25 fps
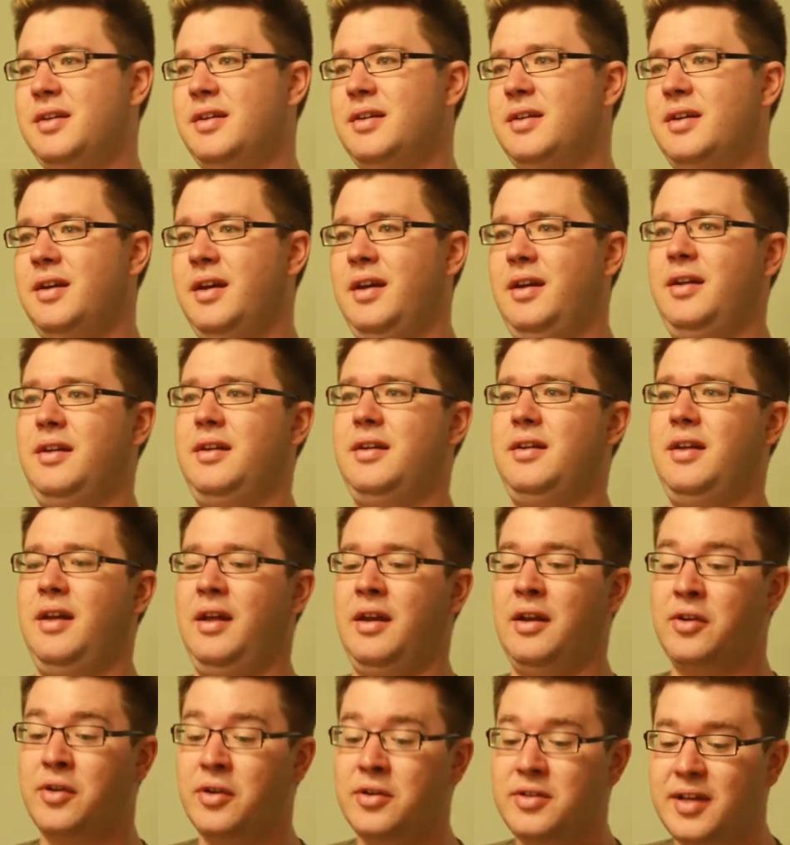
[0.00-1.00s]
Right. And
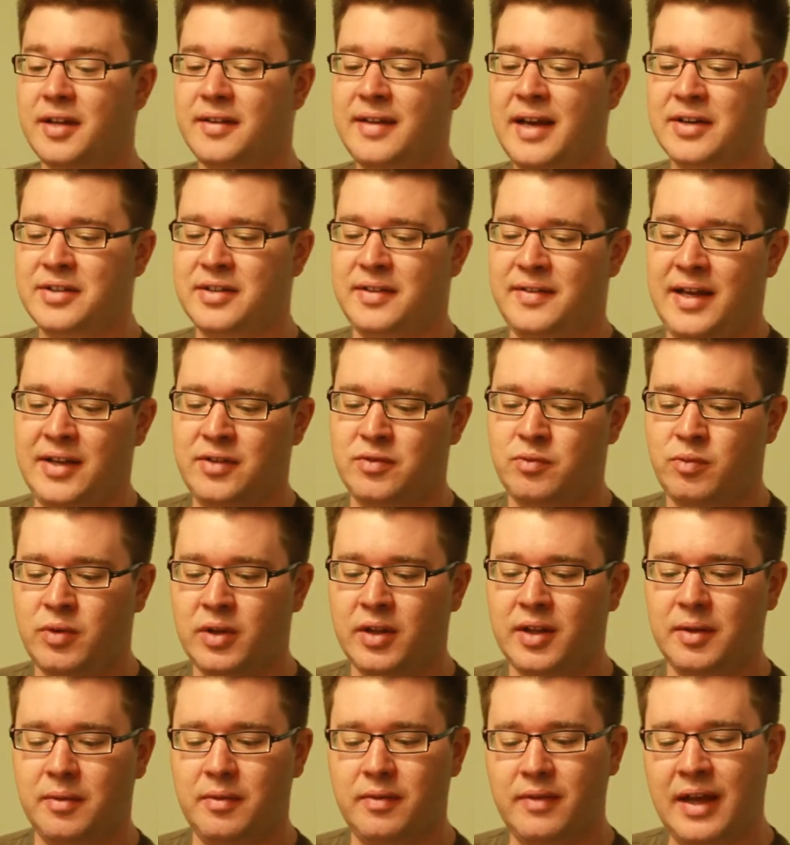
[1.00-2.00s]
and it turns out actually that's
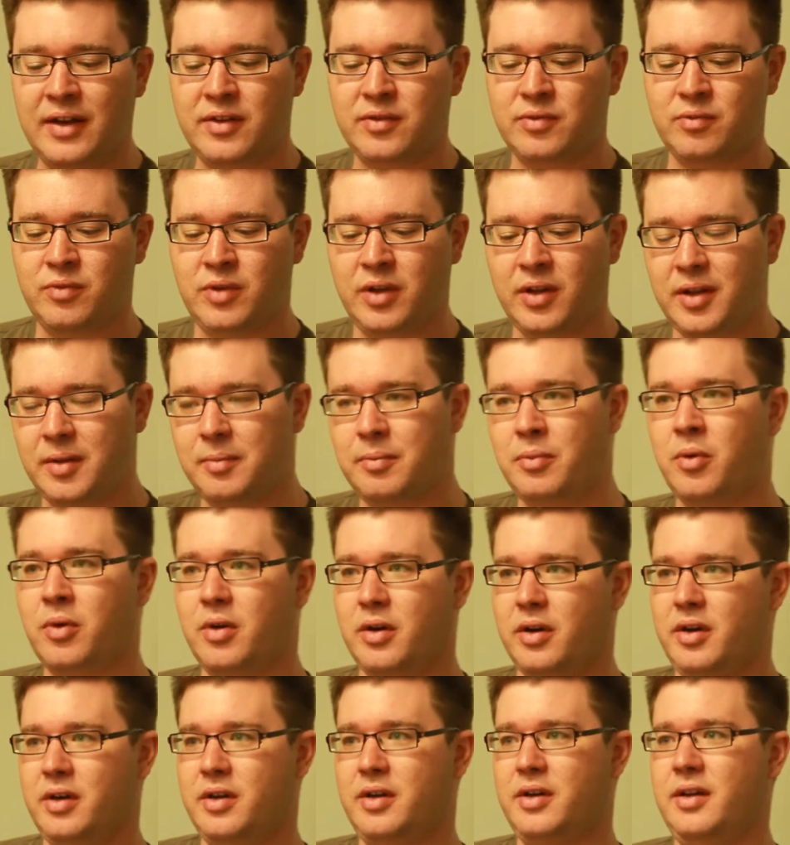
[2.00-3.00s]
really that's really
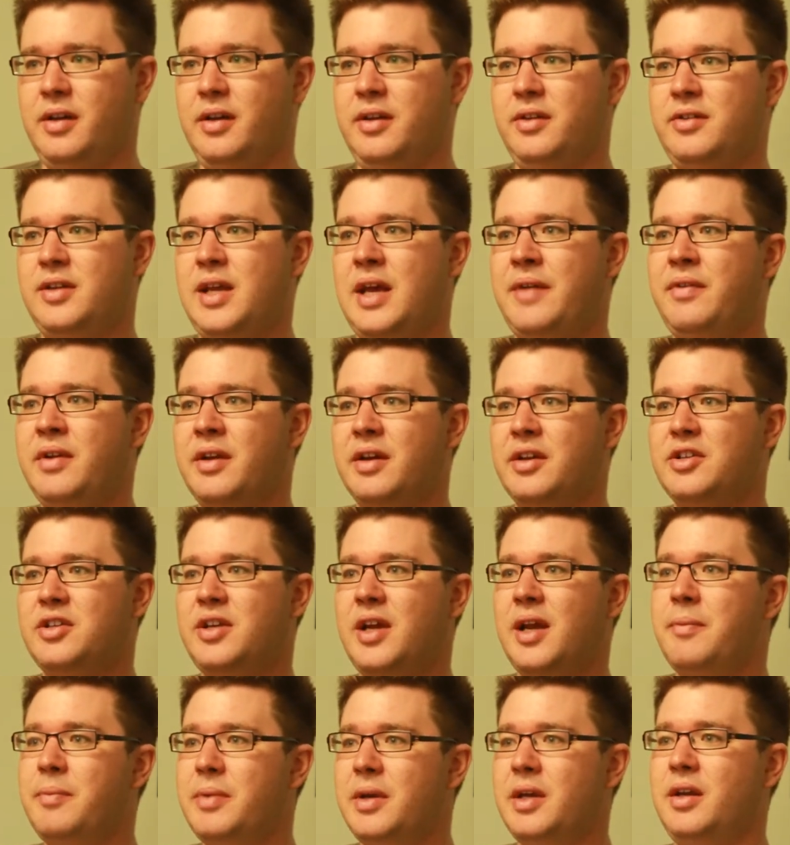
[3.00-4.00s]
important, is having a
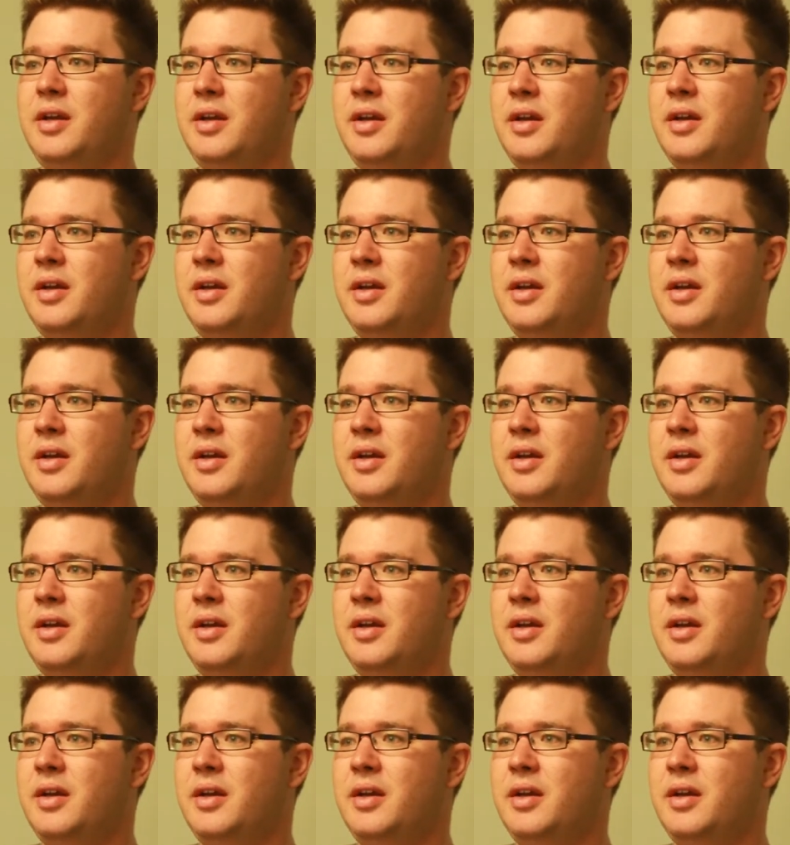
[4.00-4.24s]
champion.